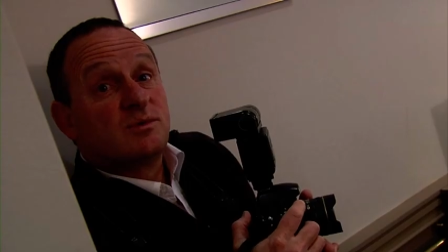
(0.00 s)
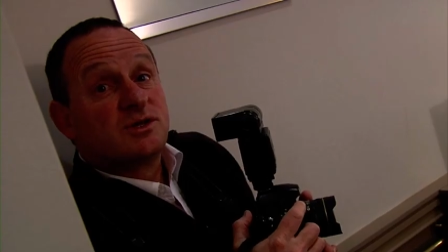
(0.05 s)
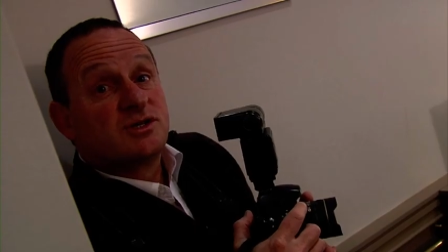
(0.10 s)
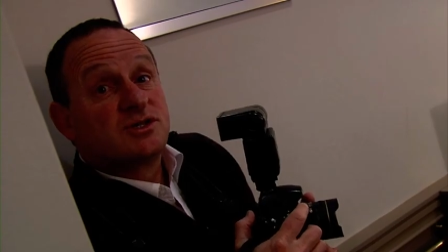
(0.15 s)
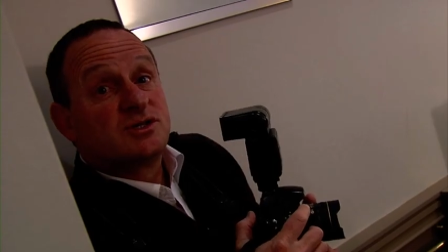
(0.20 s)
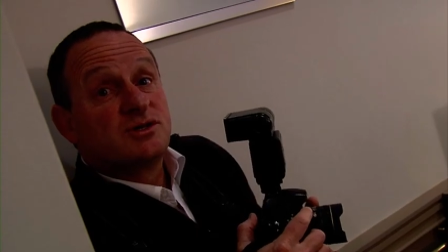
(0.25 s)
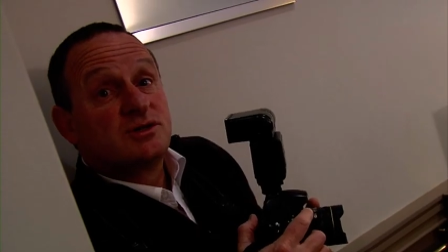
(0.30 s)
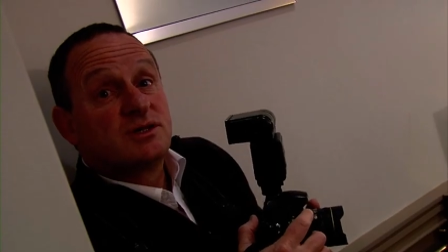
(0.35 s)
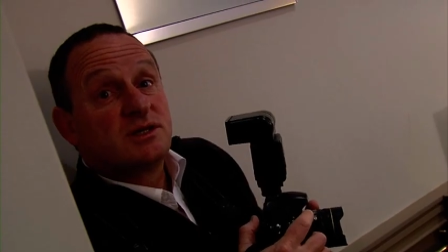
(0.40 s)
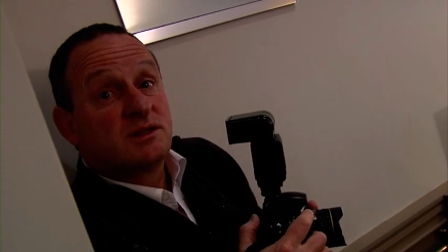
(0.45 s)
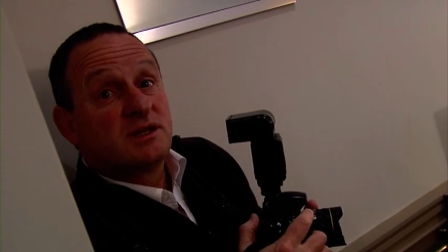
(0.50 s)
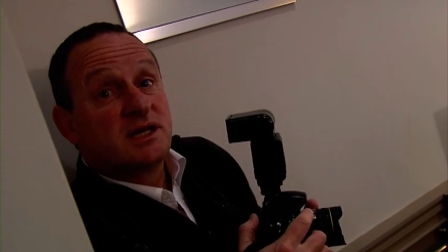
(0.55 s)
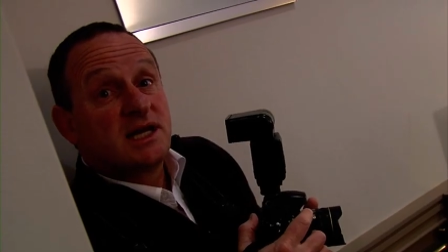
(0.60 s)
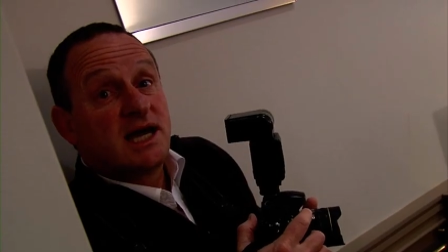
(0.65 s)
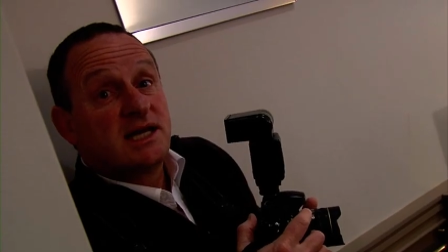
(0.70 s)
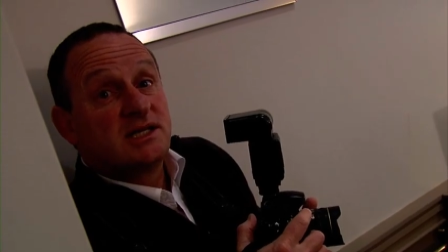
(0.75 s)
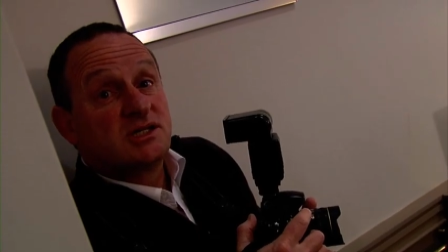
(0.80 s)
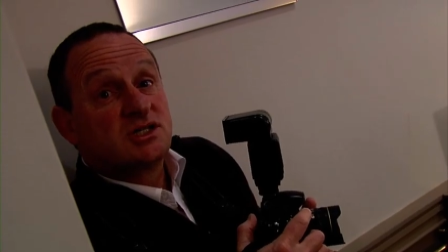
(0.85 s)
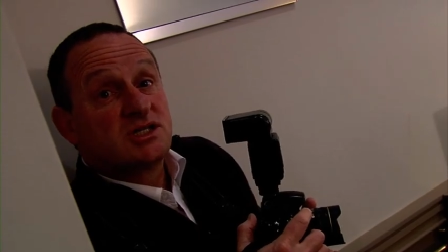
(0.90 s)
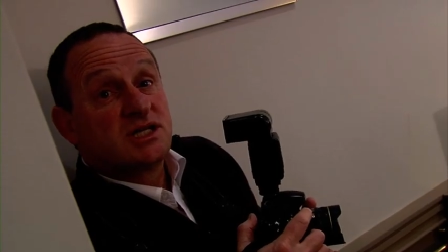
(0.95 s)
with shooting the
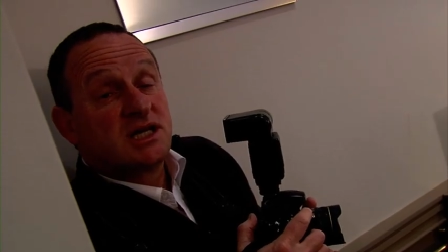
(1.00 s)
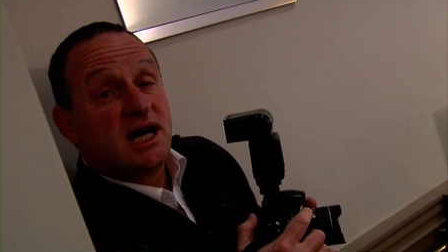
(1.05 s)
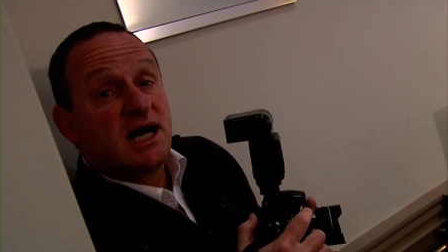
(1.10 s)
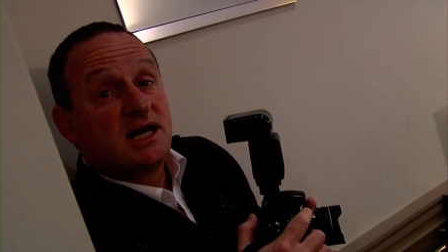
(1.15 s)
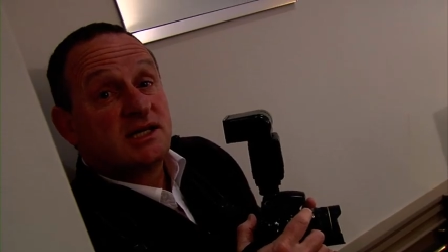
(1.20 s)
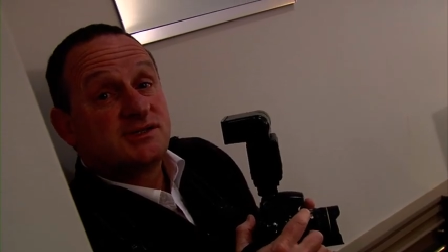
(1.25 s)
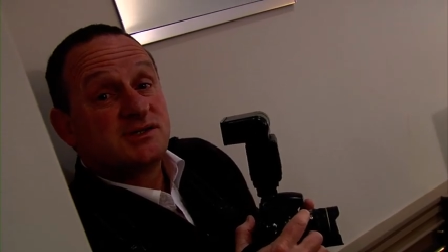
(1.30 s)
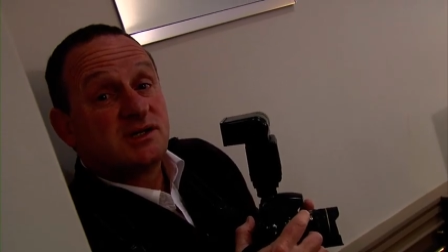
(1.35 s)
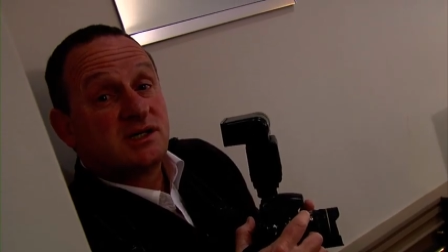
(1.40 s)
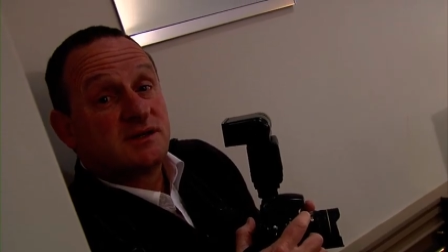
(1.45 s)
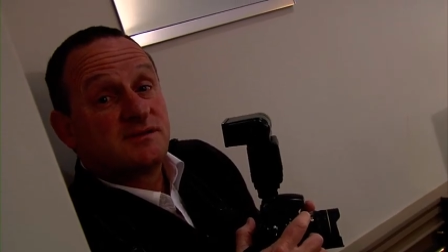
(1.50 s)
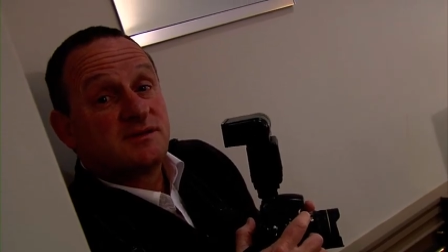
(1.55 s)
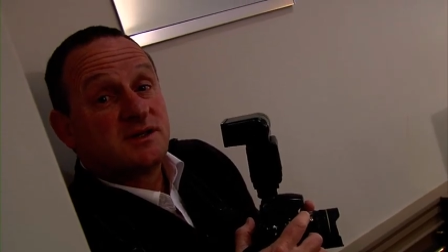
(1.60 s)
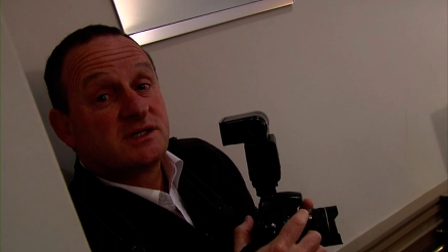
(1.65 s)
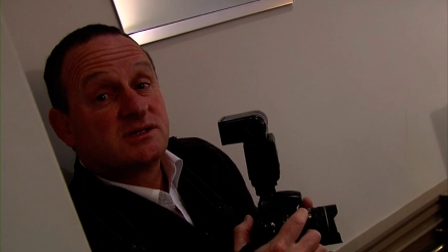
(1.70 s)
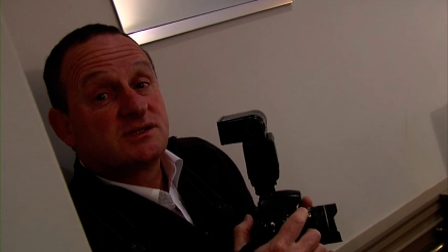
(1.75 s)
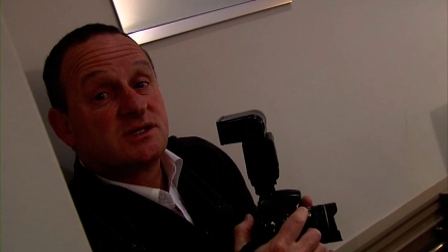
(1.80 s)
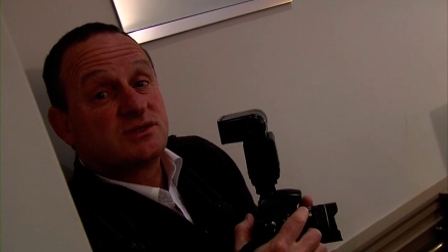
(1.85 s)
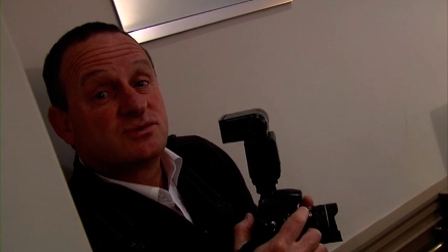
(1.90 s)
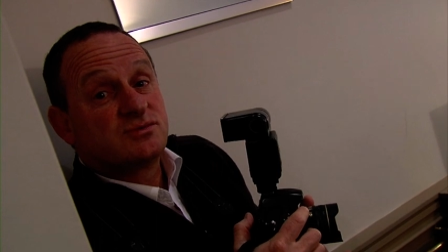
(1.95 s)
HDR side of
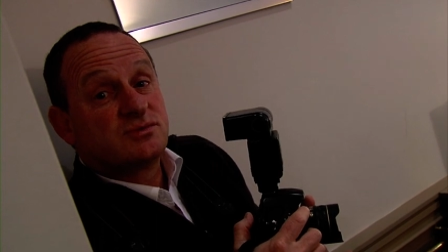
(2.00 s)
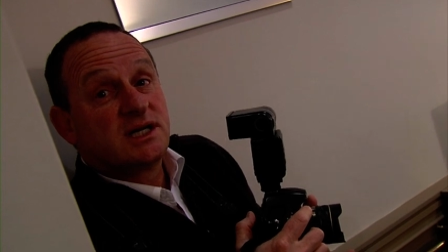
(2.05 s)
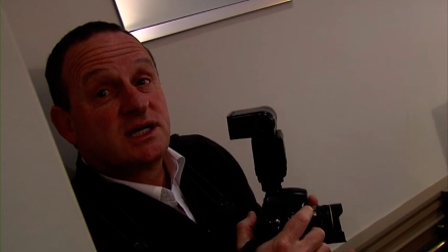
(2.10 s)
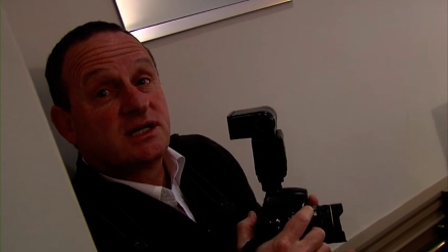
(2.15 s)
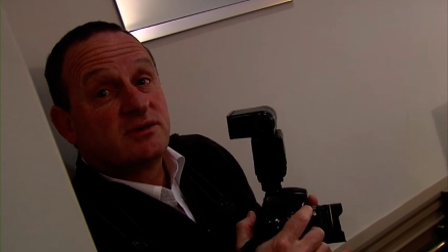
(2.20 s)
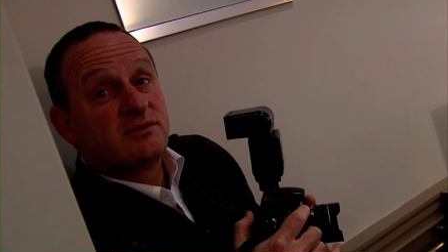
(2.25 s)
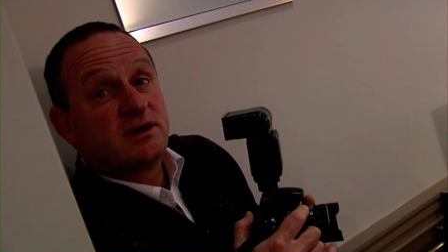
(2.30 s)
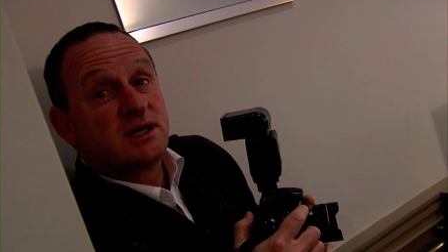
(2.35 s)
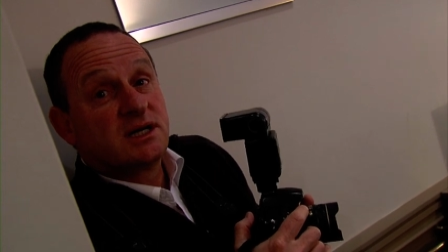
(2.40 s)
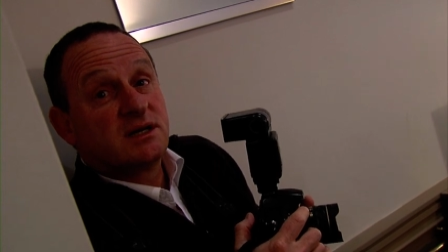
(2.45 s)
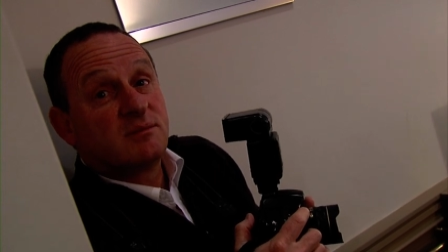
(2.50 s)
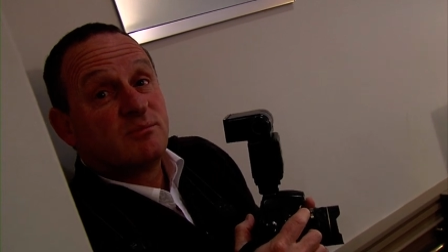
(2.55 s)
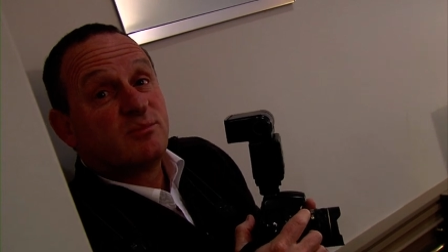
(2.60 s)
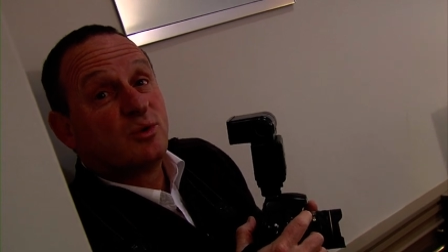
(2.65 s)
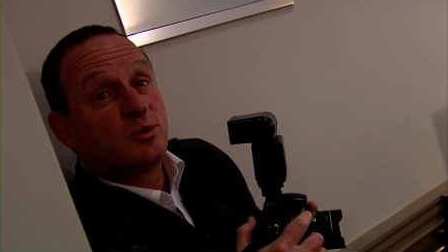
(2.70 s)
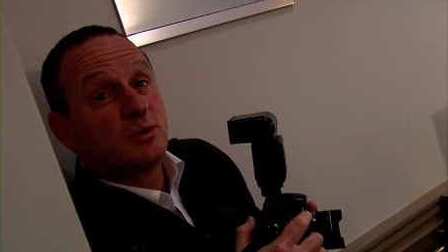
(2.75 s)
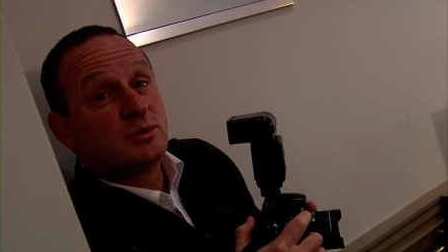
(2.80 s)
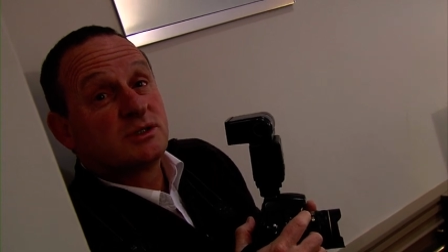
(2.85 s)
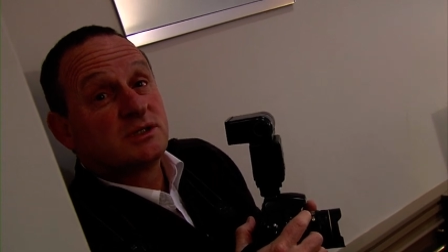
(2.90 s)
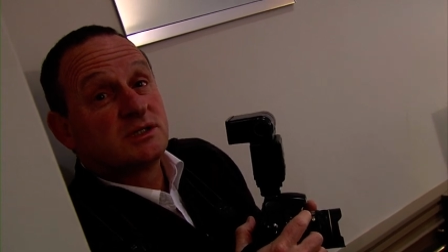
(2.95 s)
things is really, really
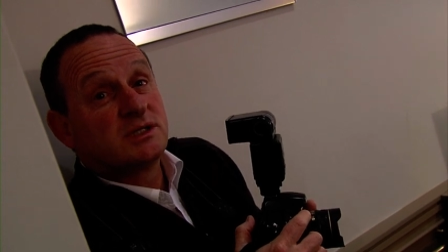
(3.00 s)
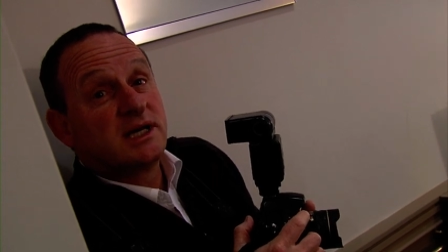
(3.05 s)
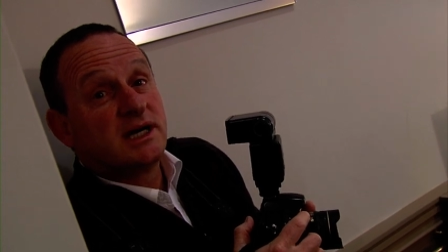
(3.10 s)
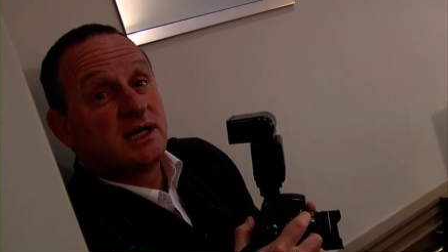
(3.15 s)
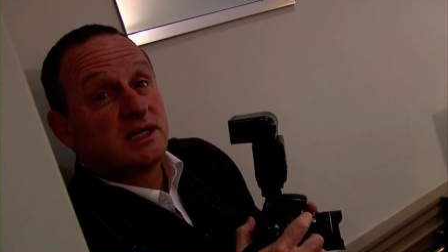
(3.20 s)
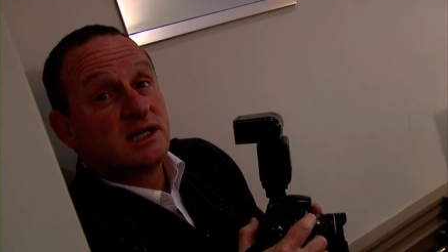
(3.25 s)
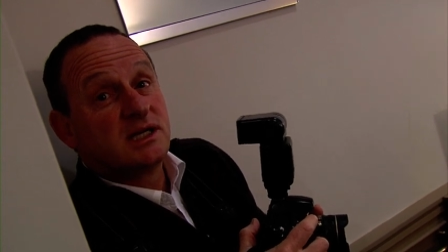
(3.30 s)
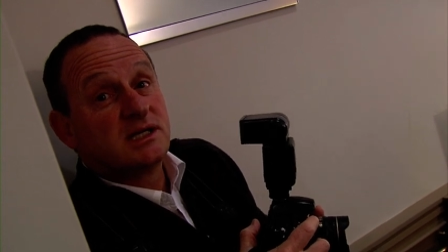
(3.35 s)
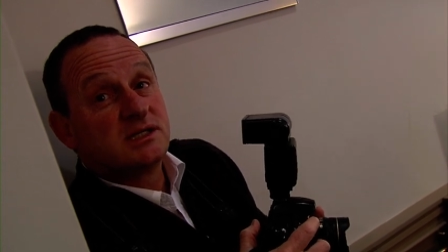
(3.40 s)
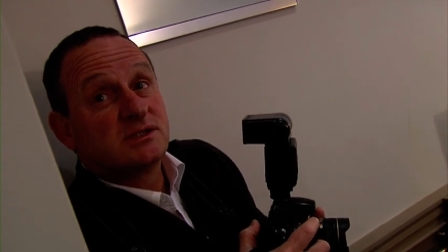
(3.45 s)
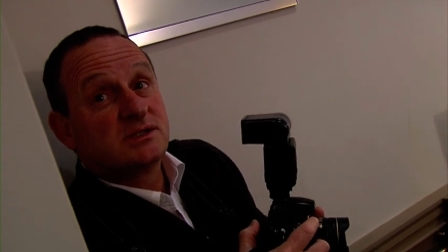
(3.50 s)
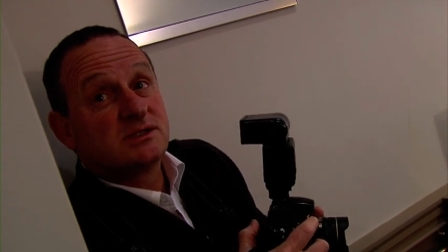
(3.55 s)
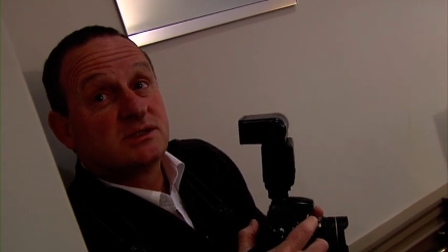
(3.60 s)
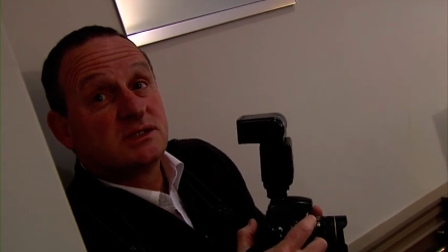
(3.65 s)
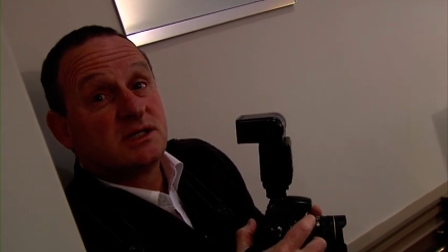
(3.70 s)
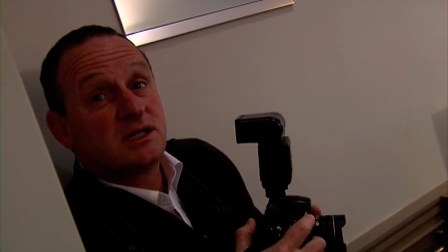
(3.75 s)
important nowadays.